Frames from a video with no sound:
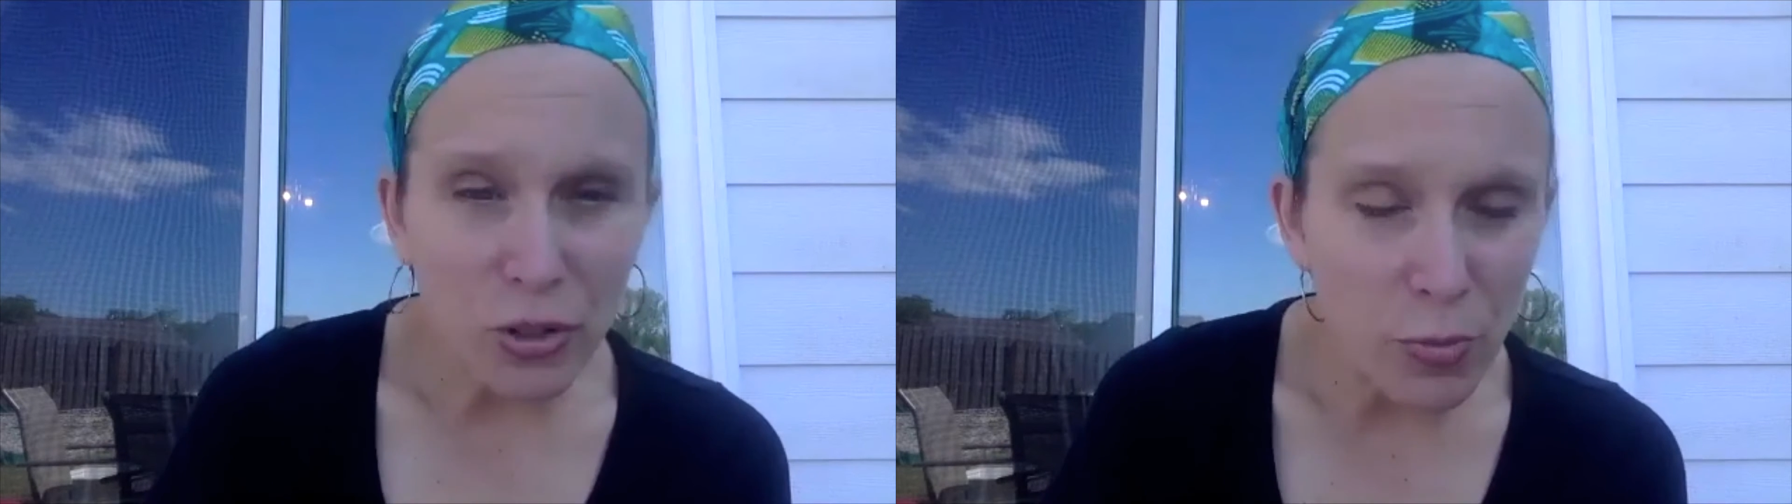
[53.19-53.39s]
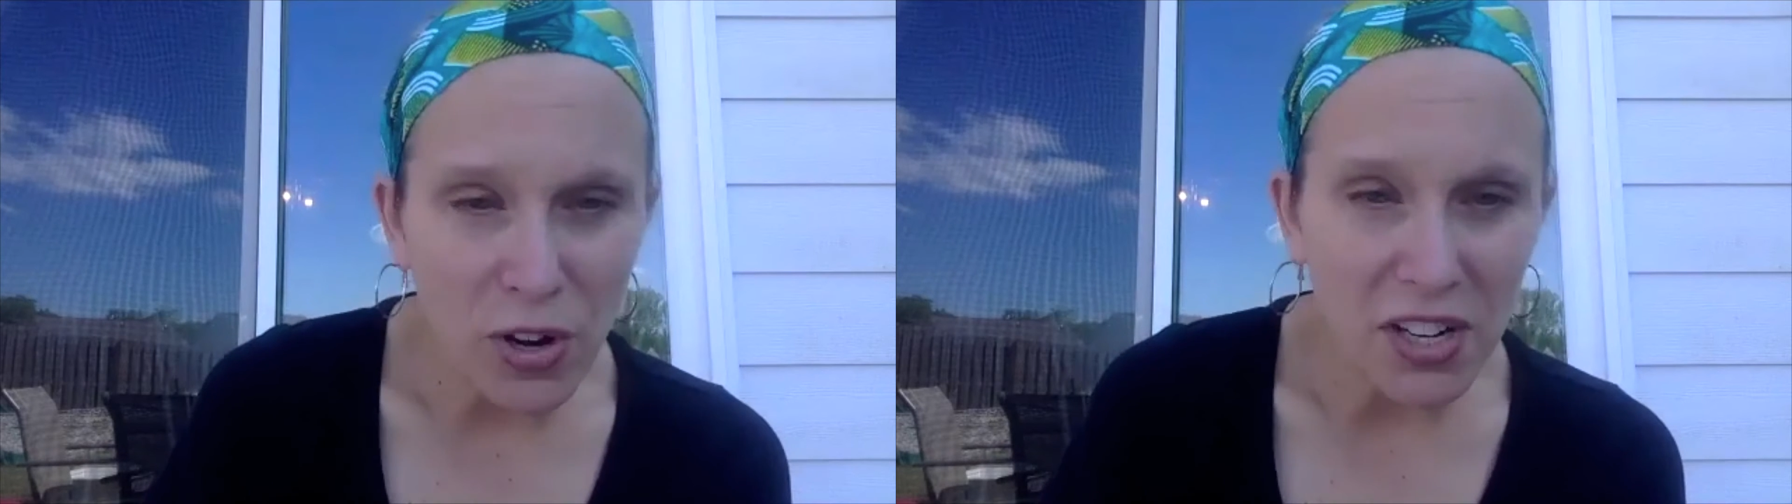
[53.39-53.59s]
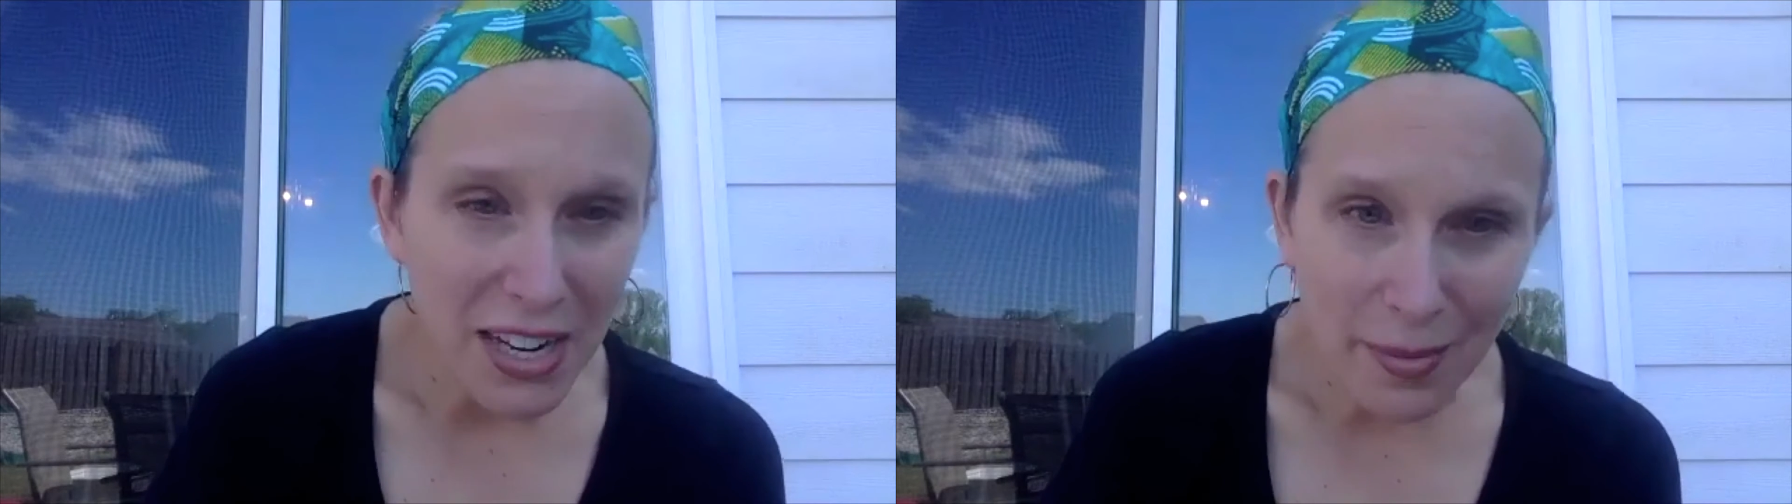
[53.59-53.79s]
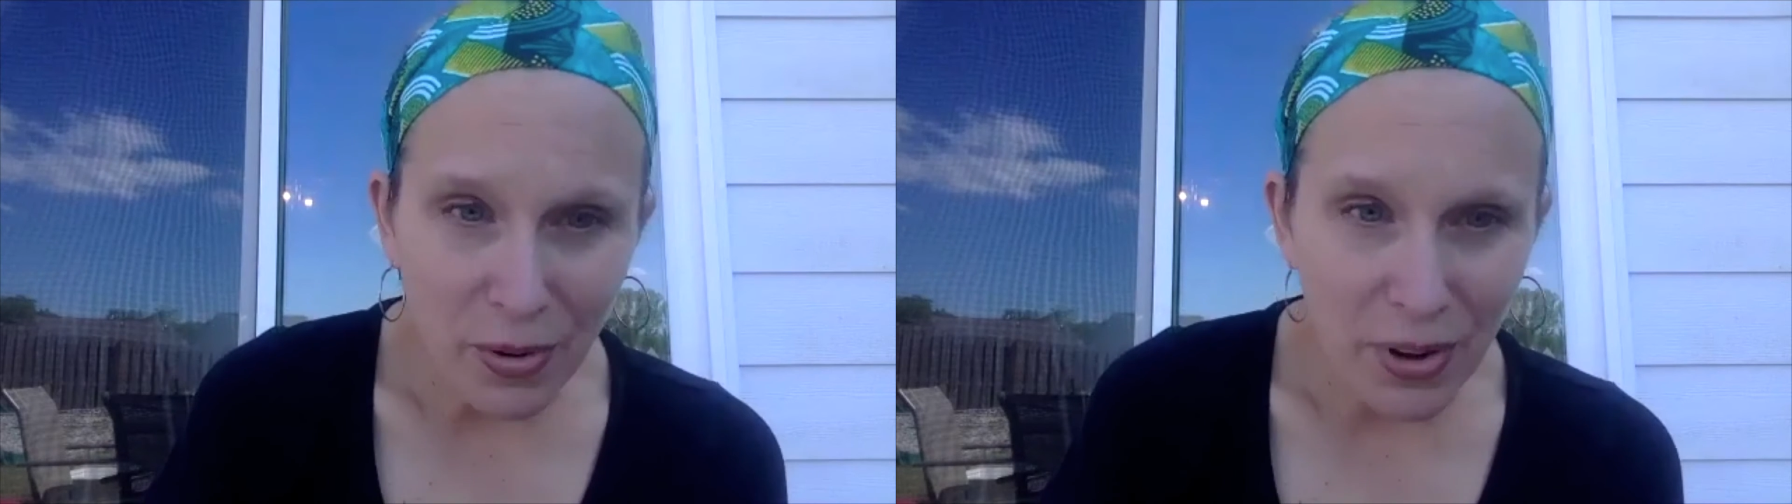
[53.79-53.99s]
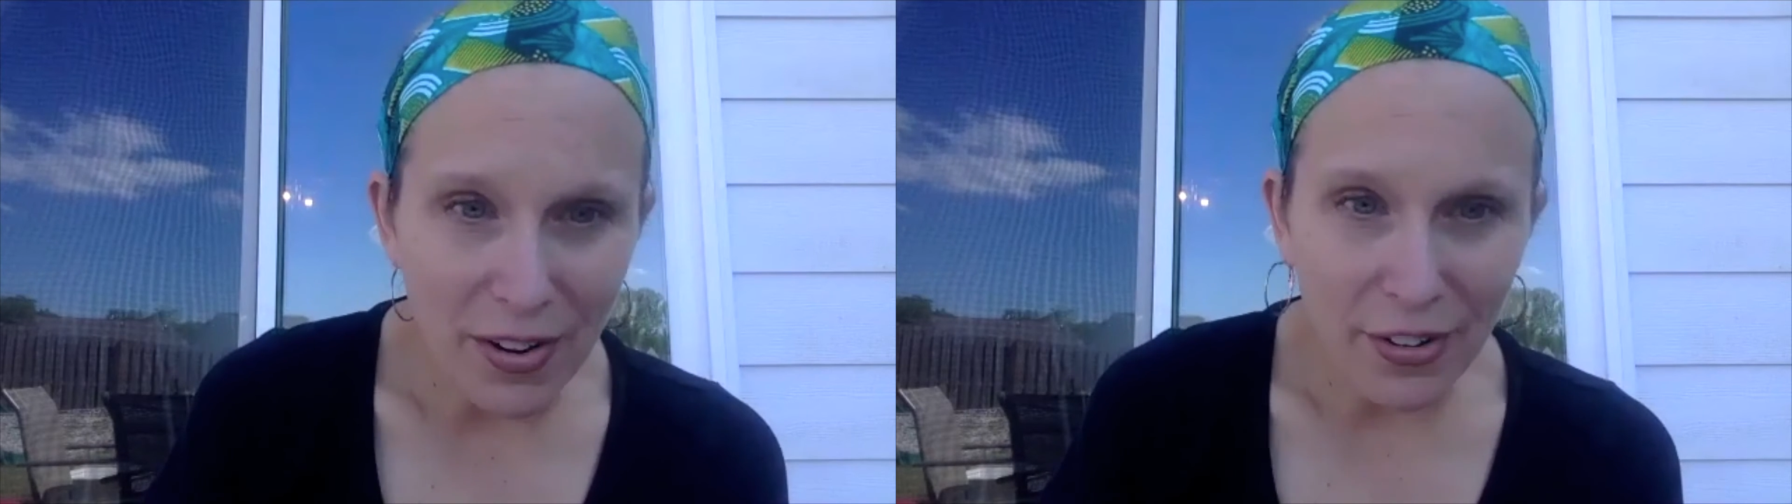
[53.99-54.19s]
do morning time
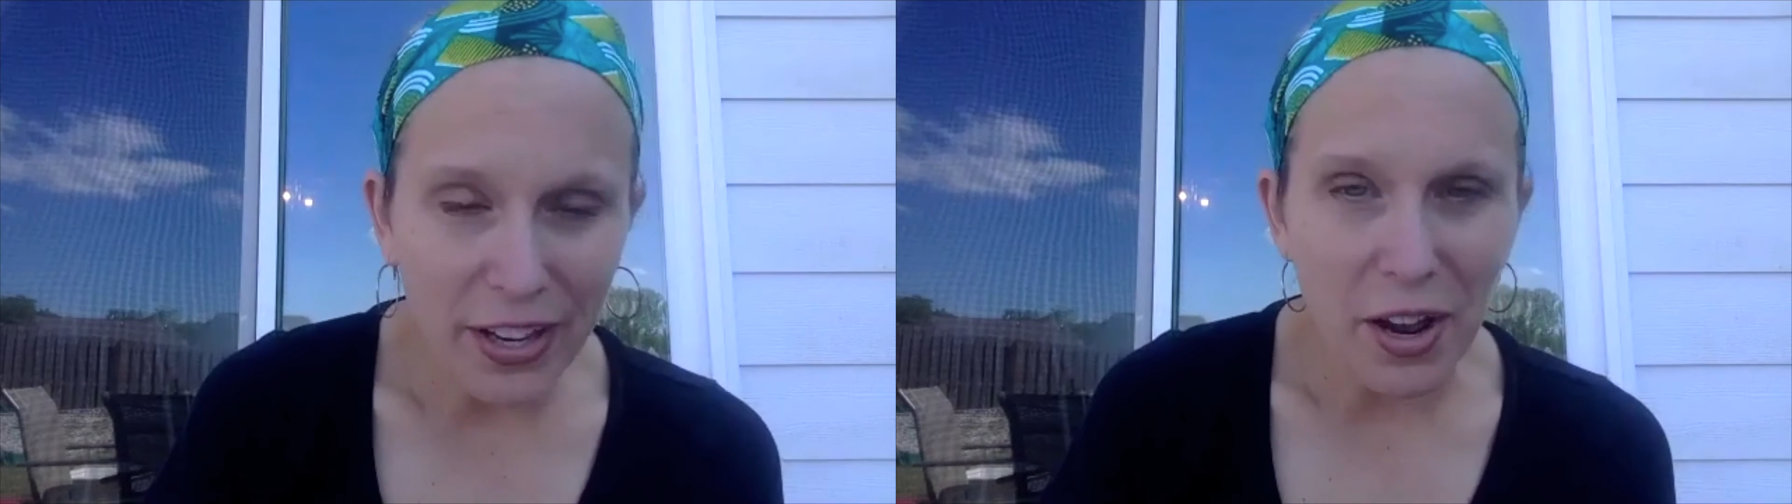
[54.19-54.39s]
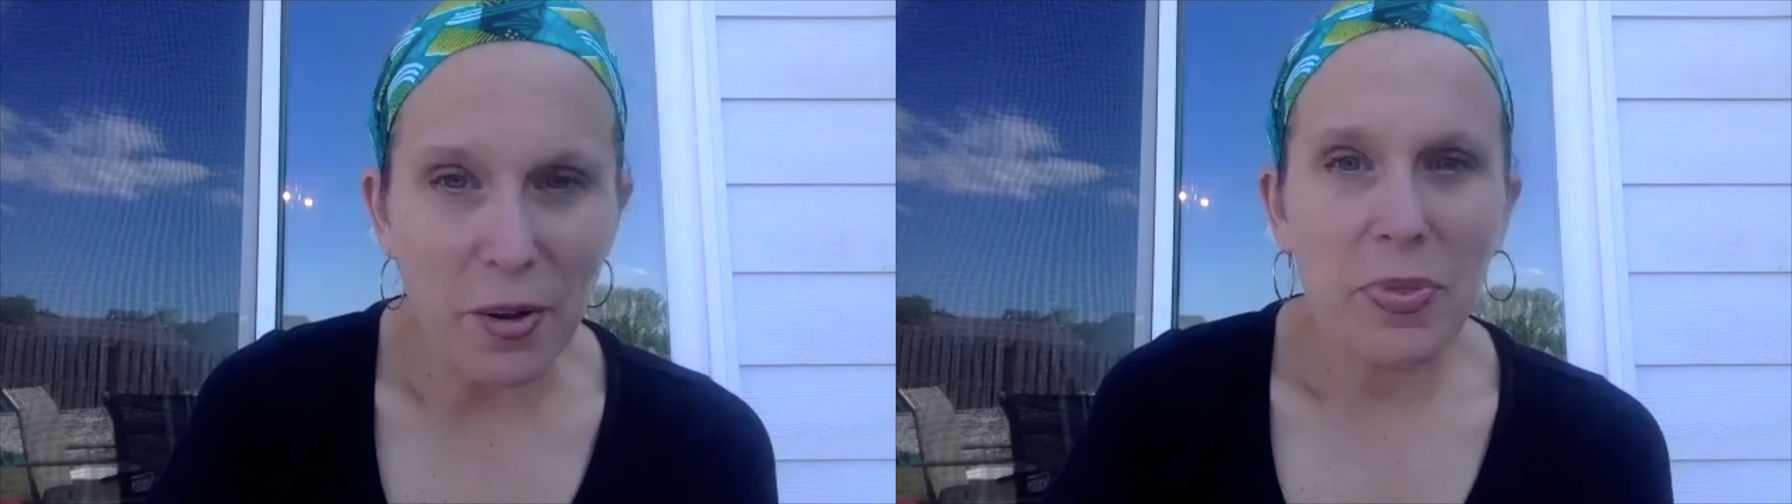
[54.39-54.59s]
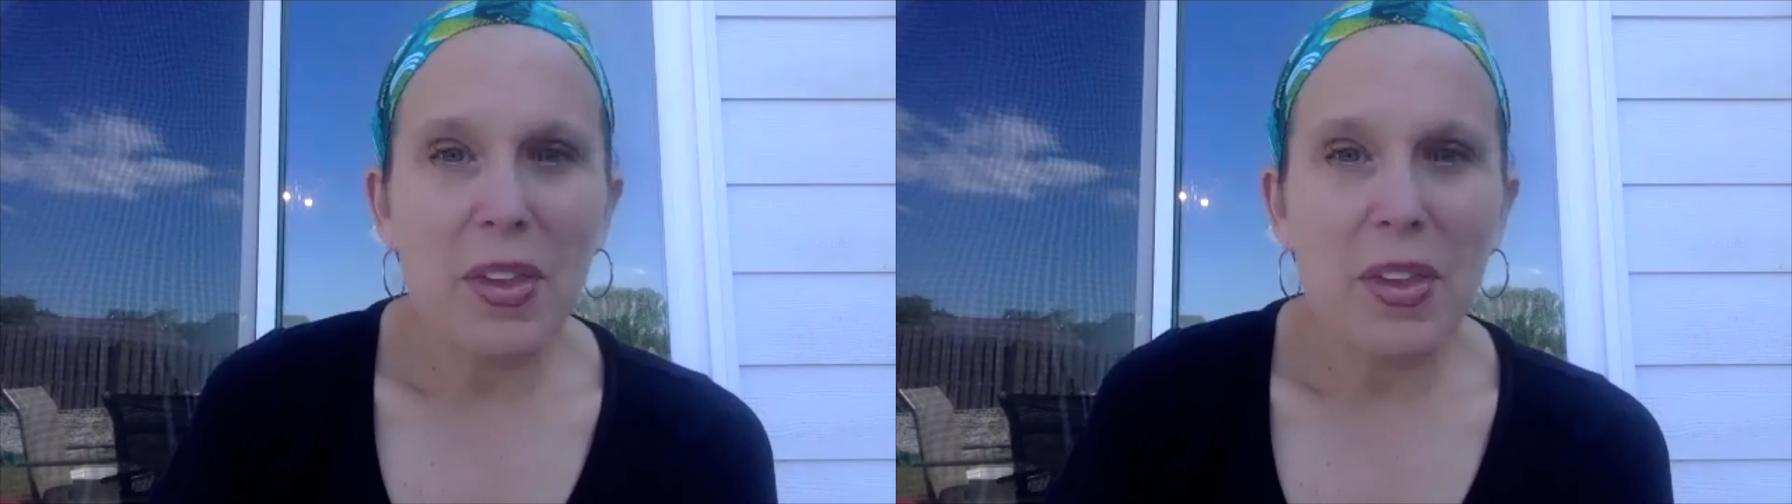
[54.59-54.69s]
or whatever you know